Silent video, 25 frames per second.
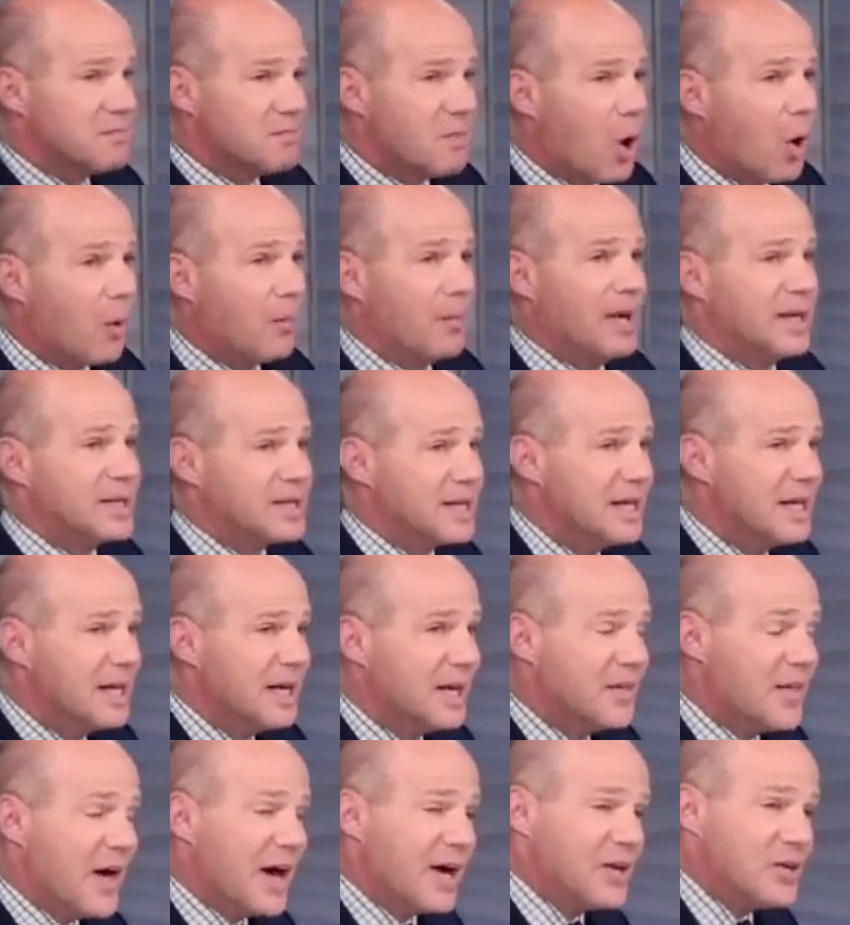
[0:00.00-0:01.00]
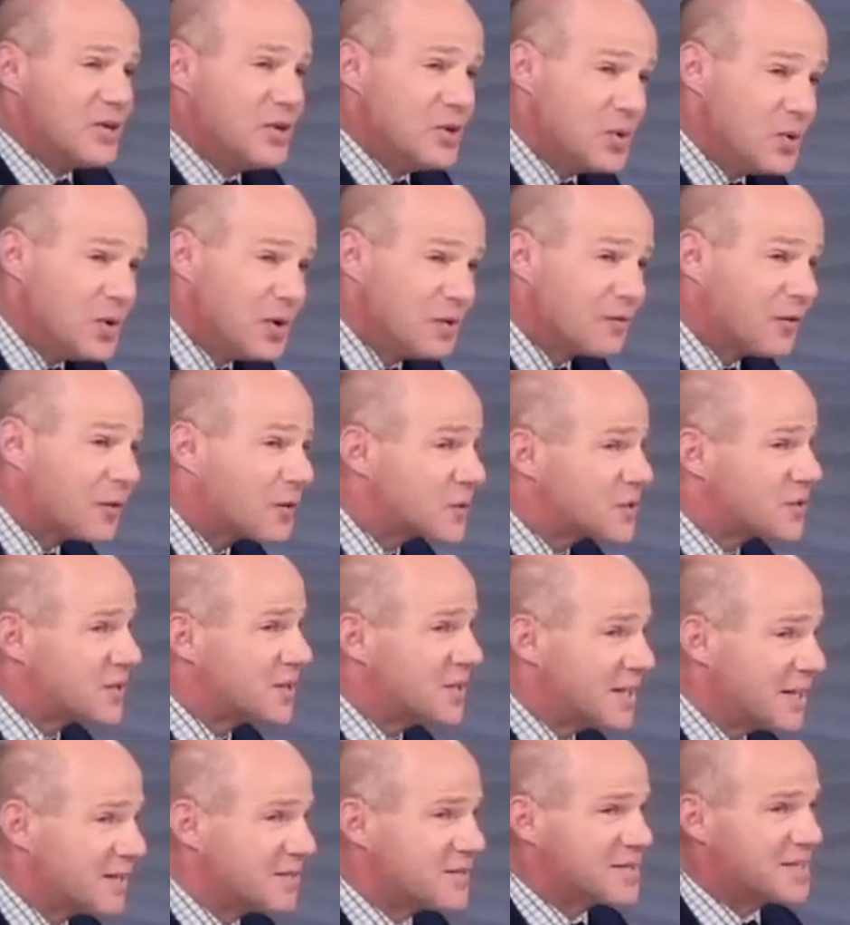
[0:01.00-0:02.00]
the moment that
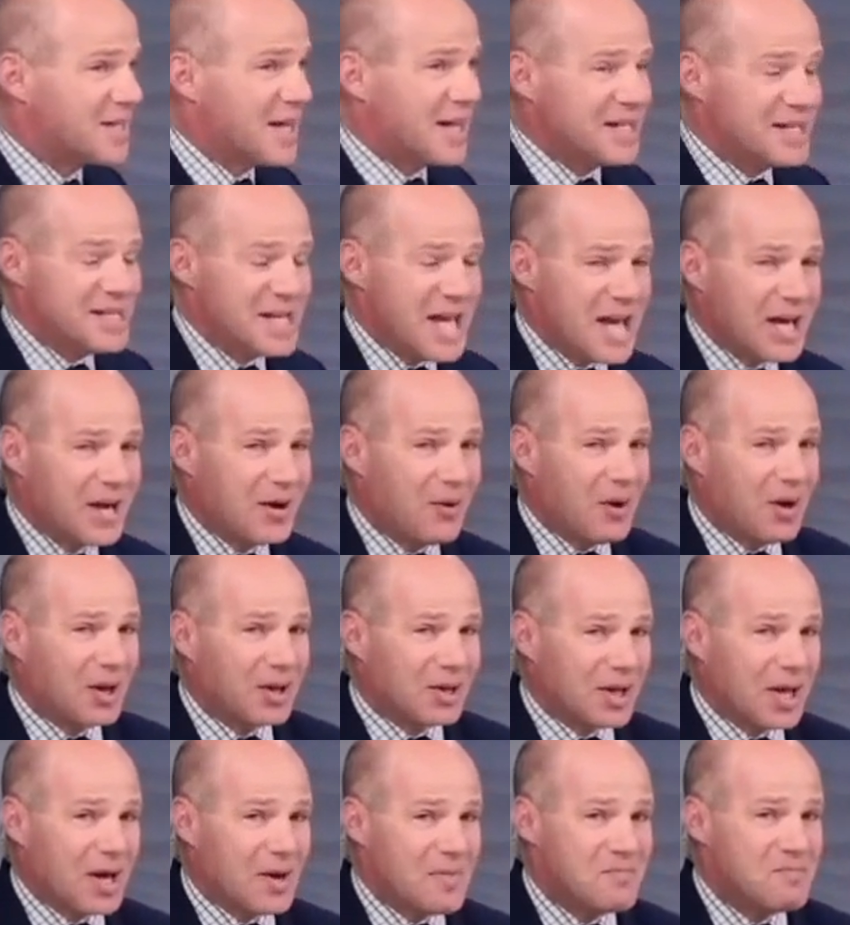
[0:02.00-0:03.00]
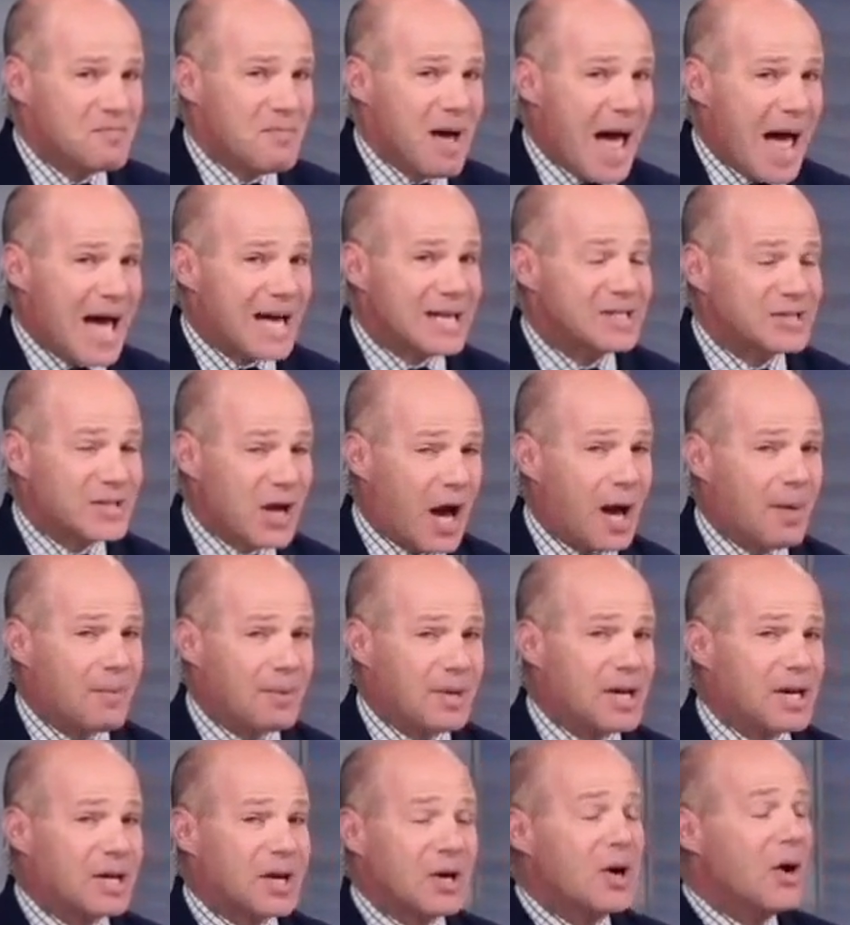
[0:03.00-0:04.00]
University of San Diego alum Matt
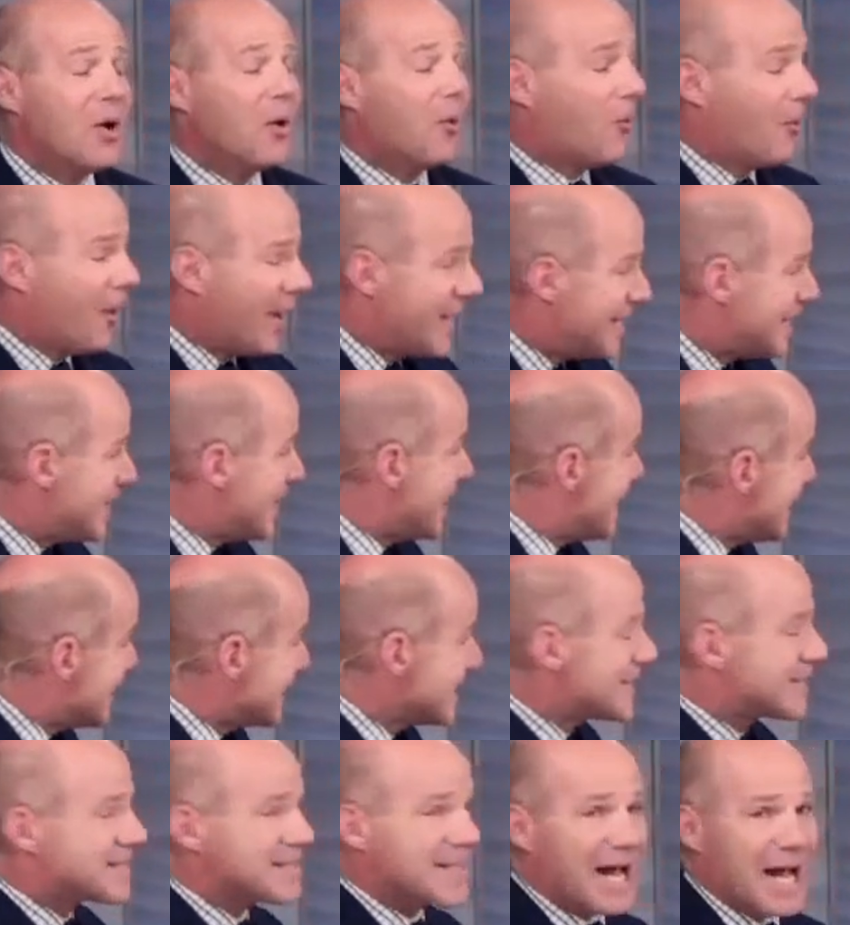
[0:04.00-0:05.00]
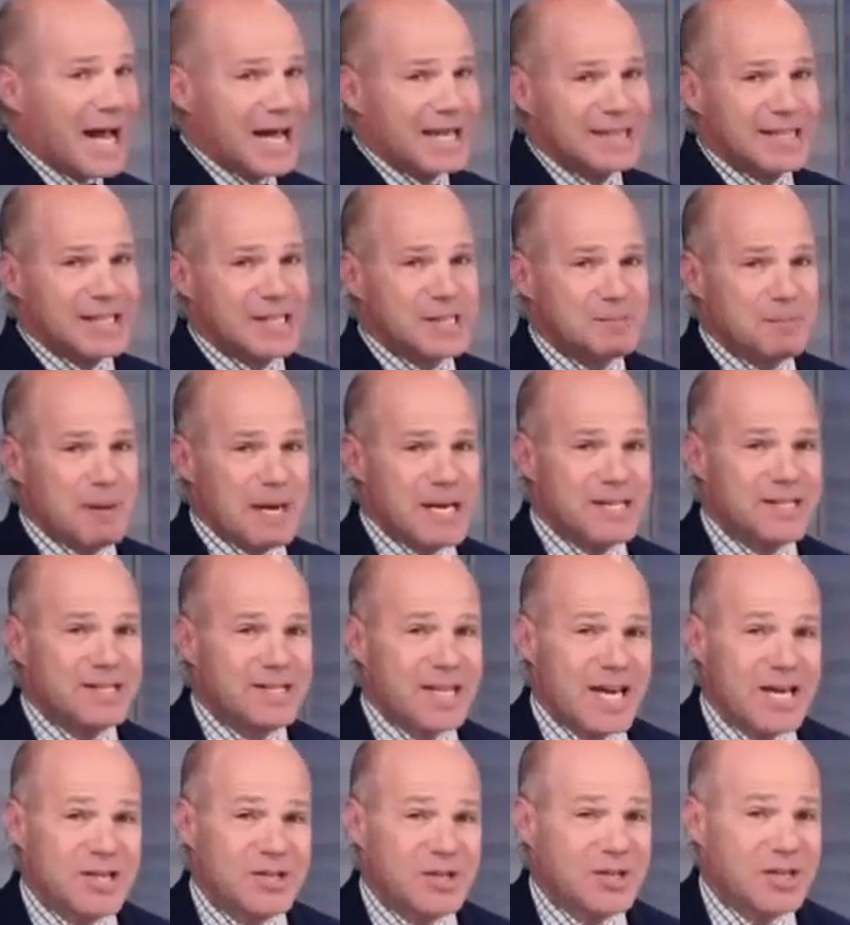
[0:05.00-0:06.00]
Dominick went inside the space
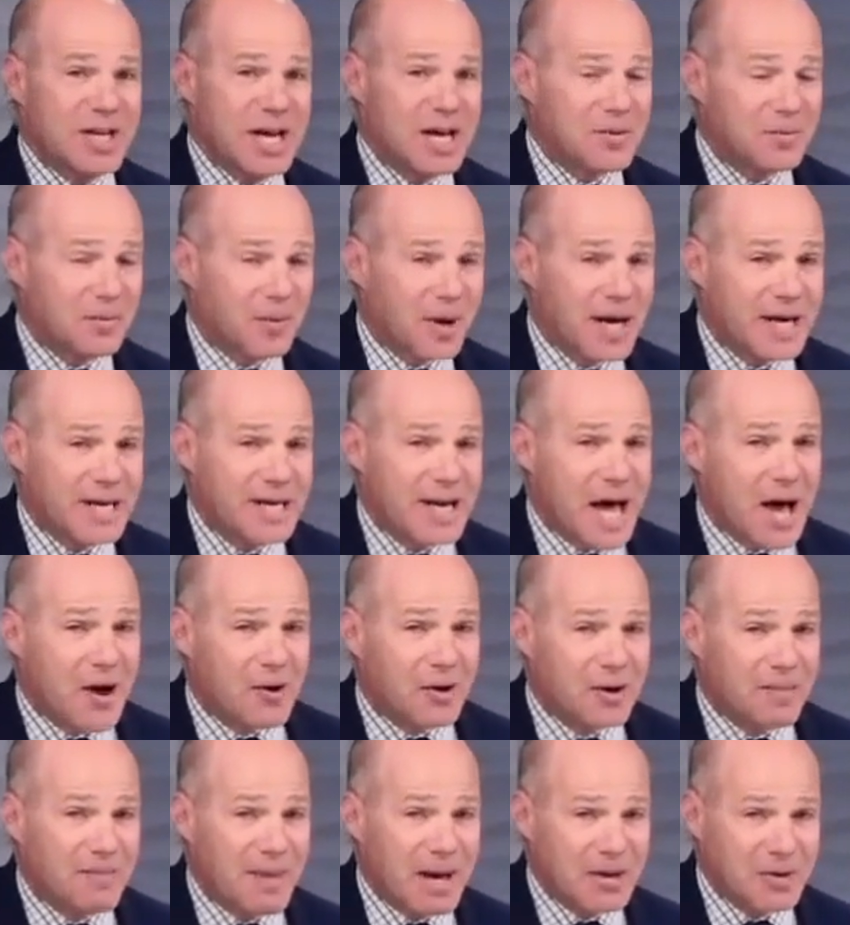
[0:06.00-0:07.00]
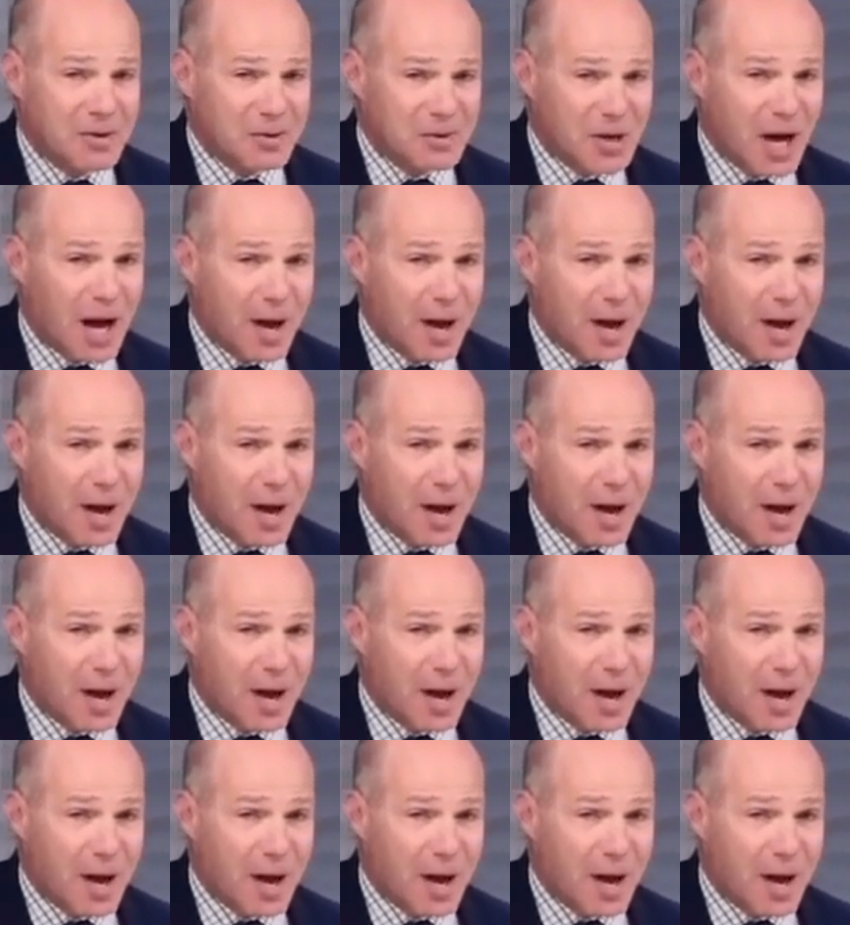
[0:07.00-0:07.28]
station. And right now, Commander